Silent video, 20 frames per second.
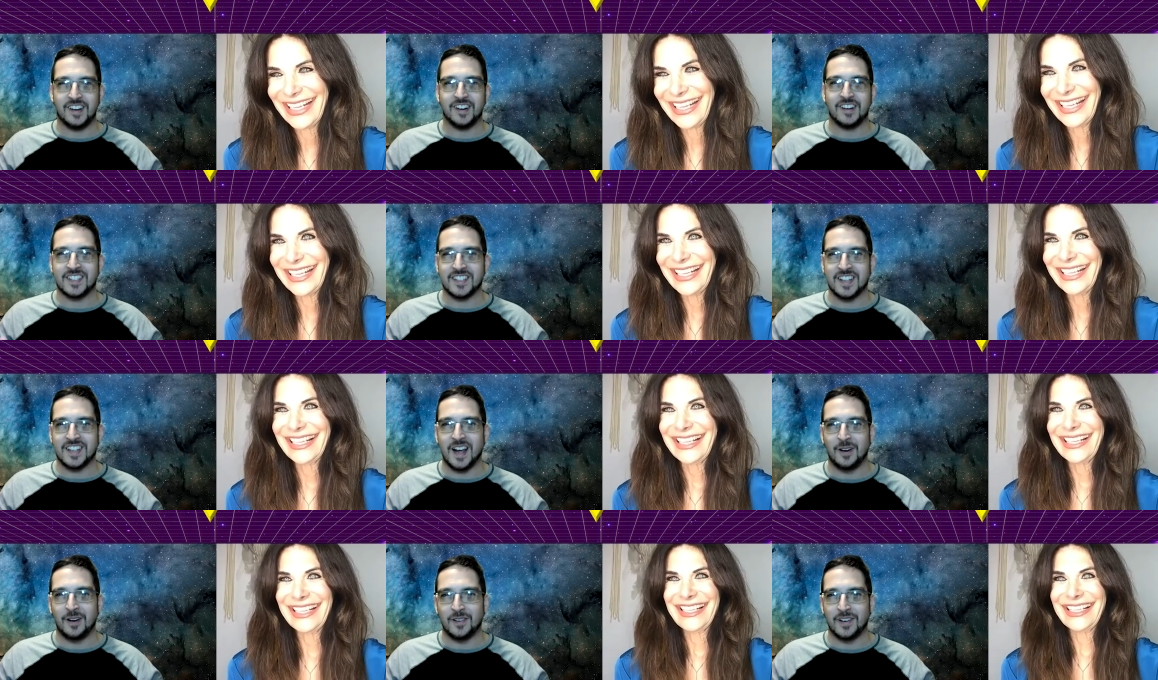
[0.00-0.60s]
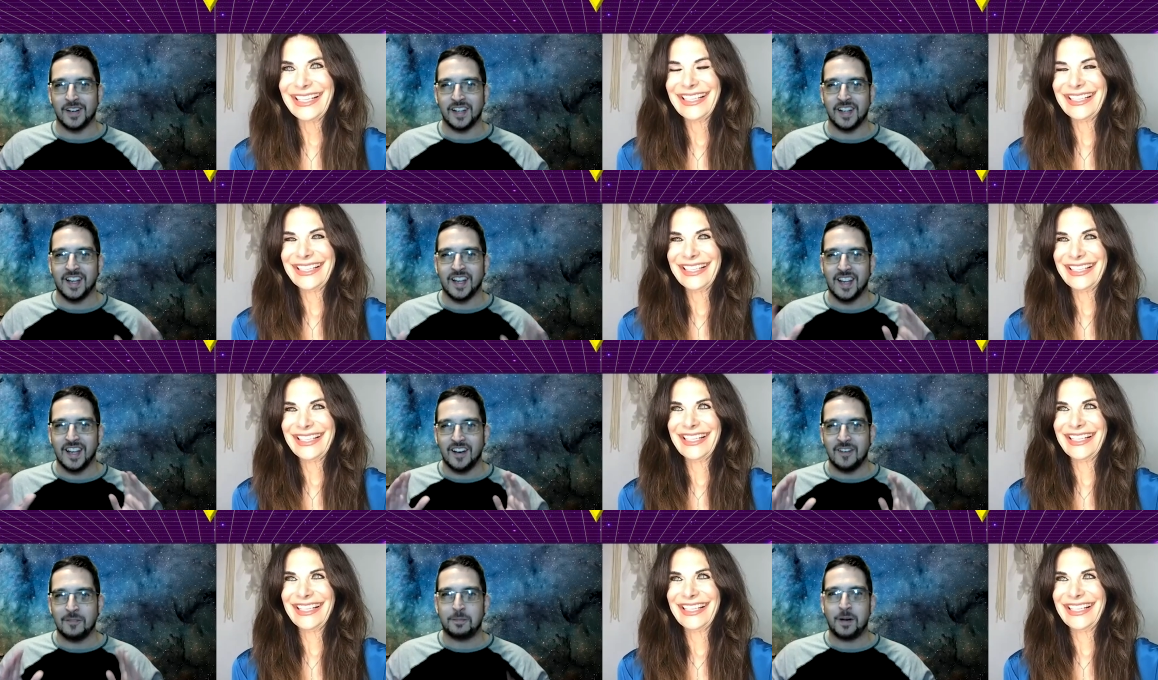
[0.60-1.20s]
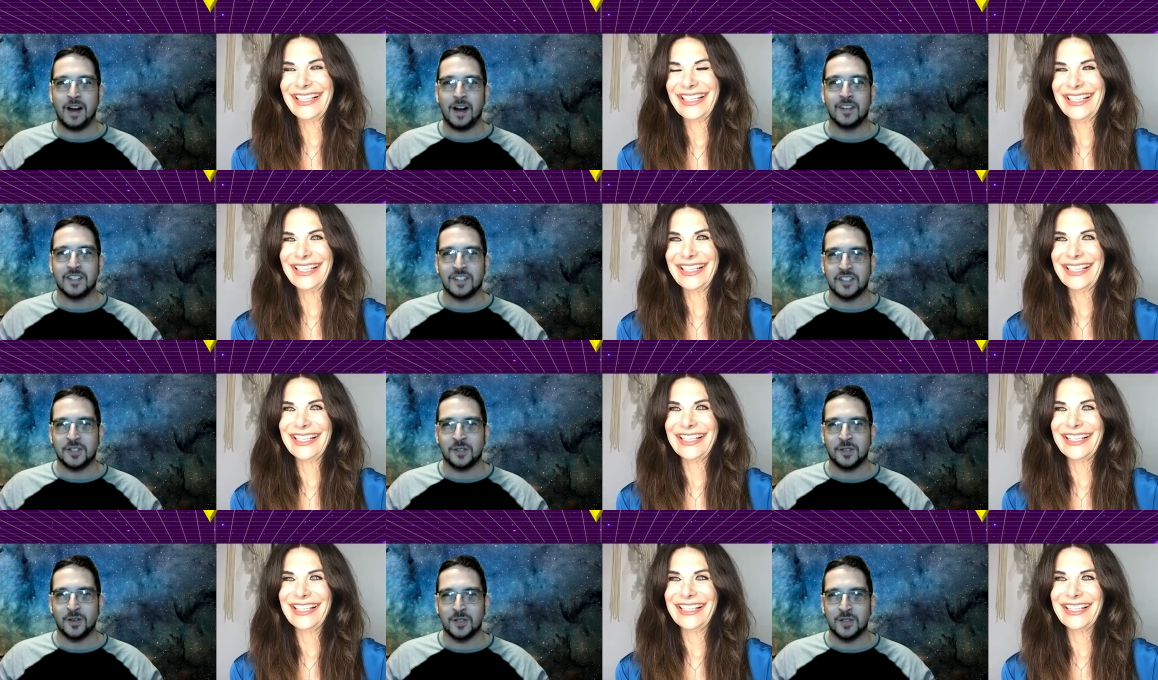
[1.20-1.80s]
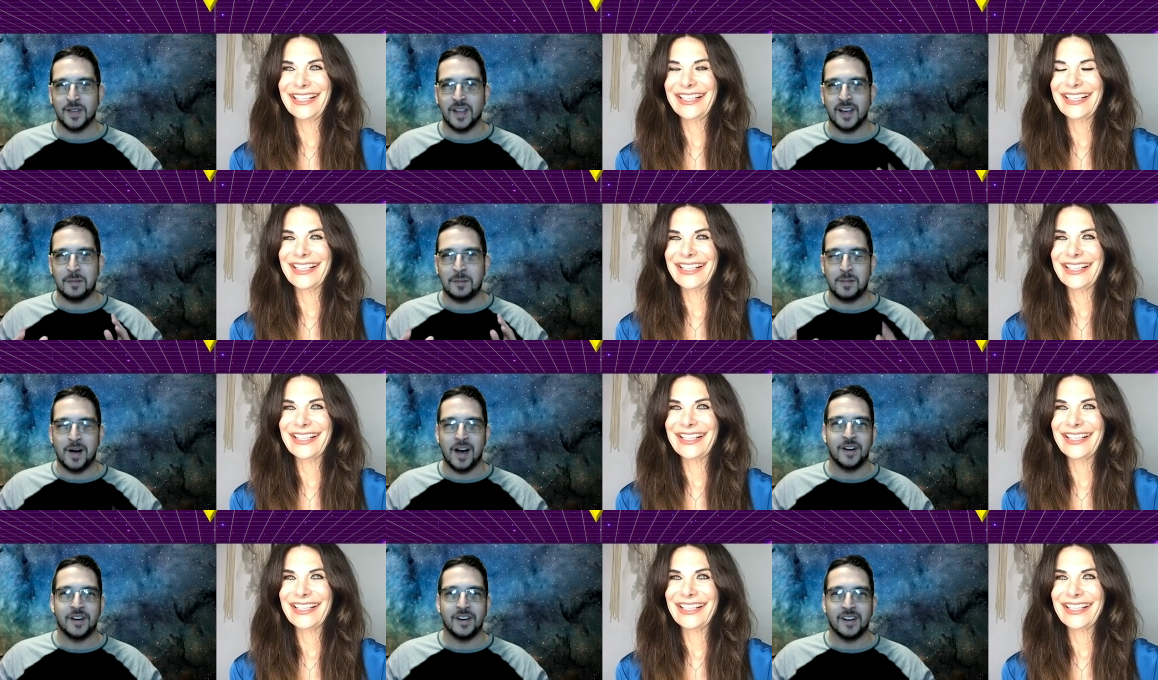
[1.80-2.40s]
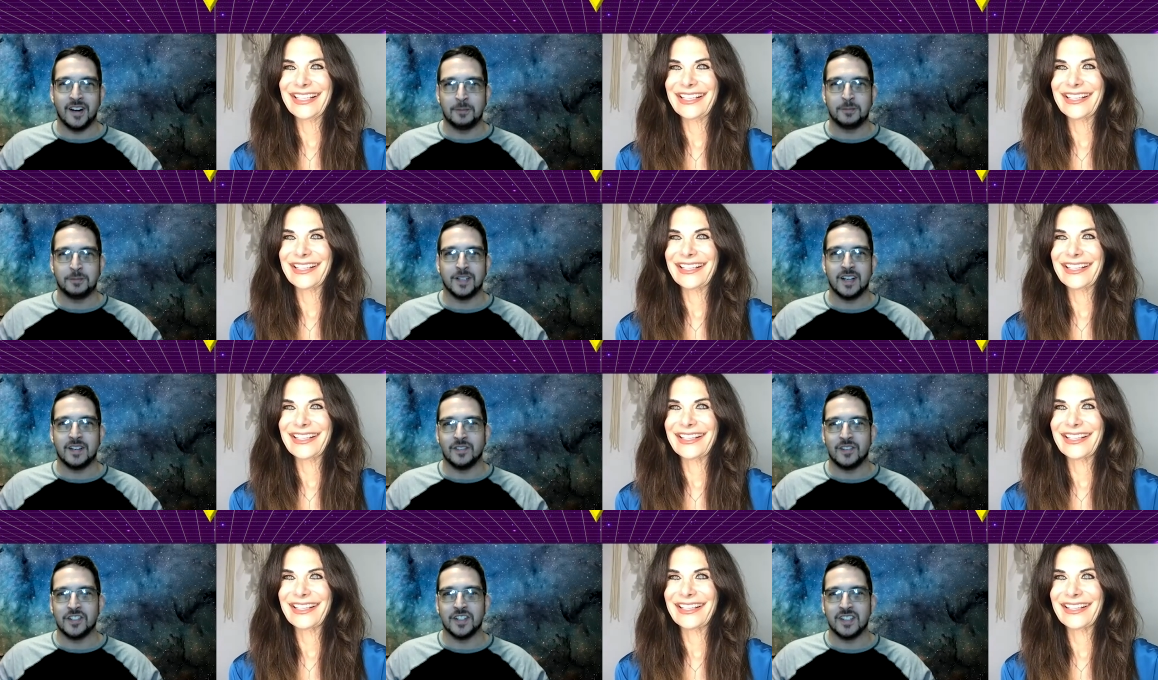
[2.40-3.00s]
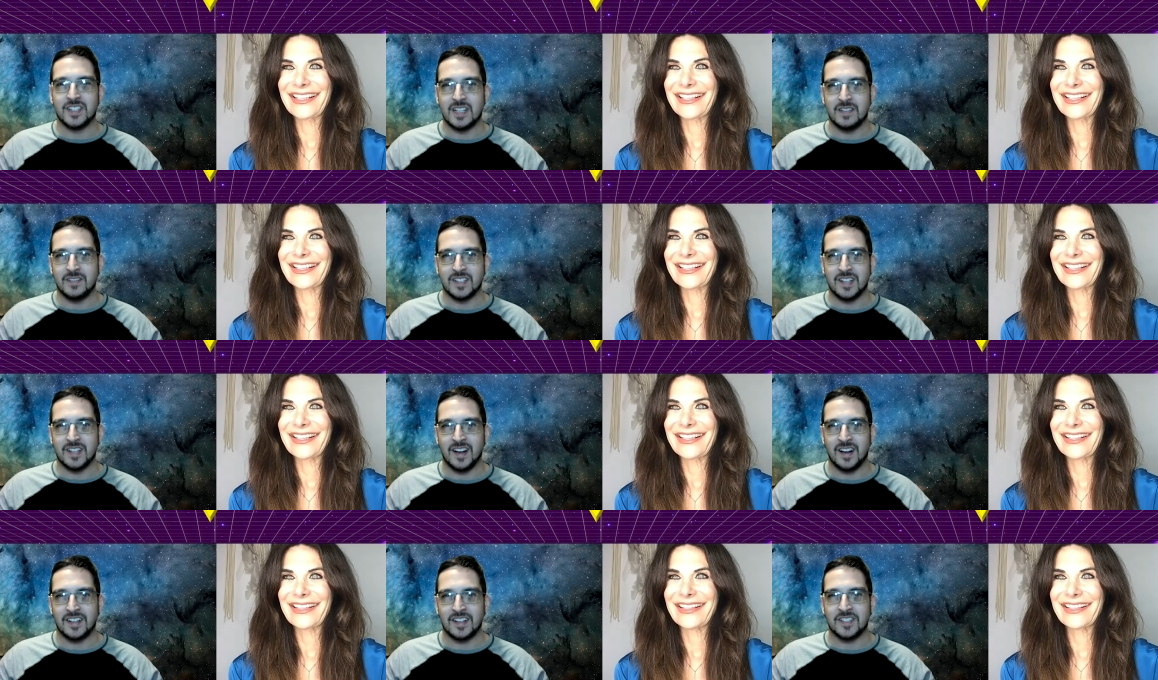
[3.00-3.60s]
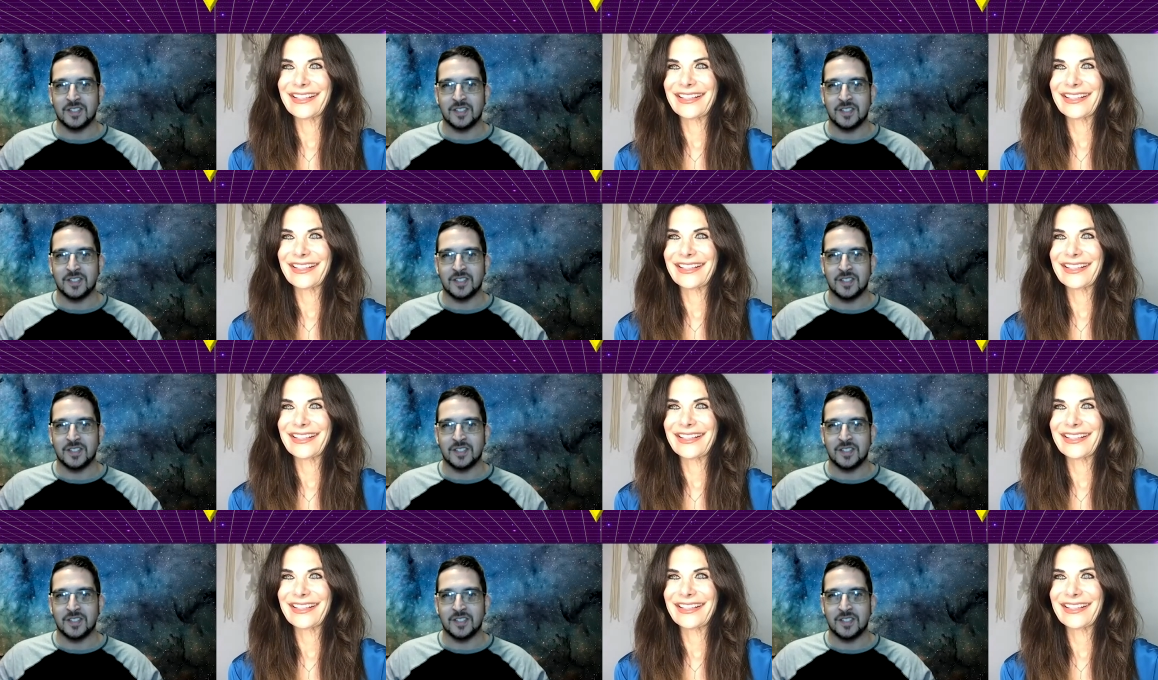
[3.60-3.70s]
Speaker 1: years now already of Power Rangers toys without a modern, updated version of Divatox.